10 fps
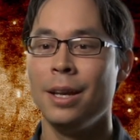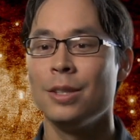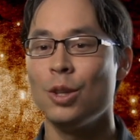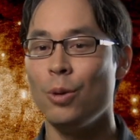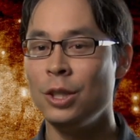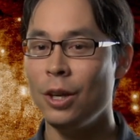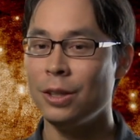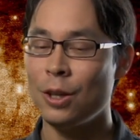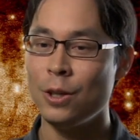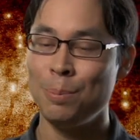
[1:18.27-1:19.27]
So we took
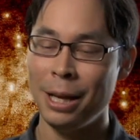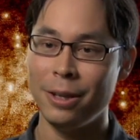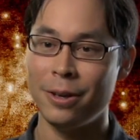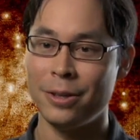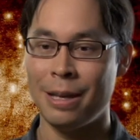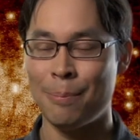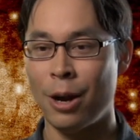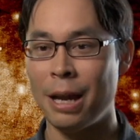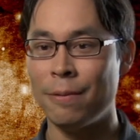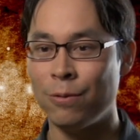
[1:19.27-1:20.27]
those pillars and
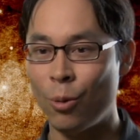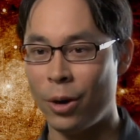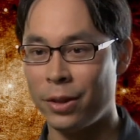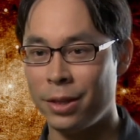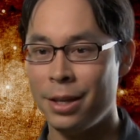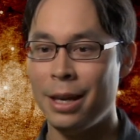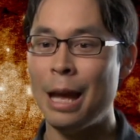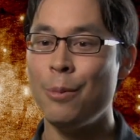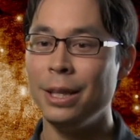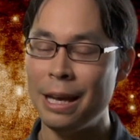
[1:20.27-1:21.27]
brought them forth,
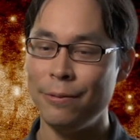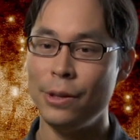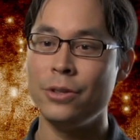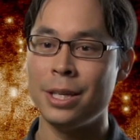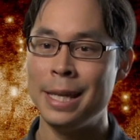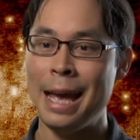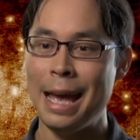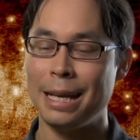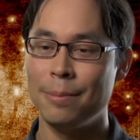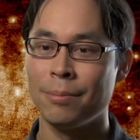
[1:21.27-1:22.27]
and we left those
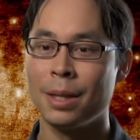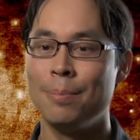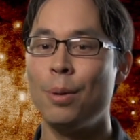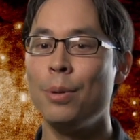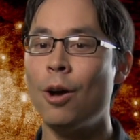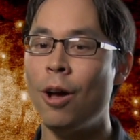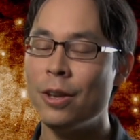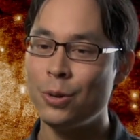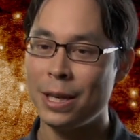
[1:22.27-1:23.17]
intact, but we also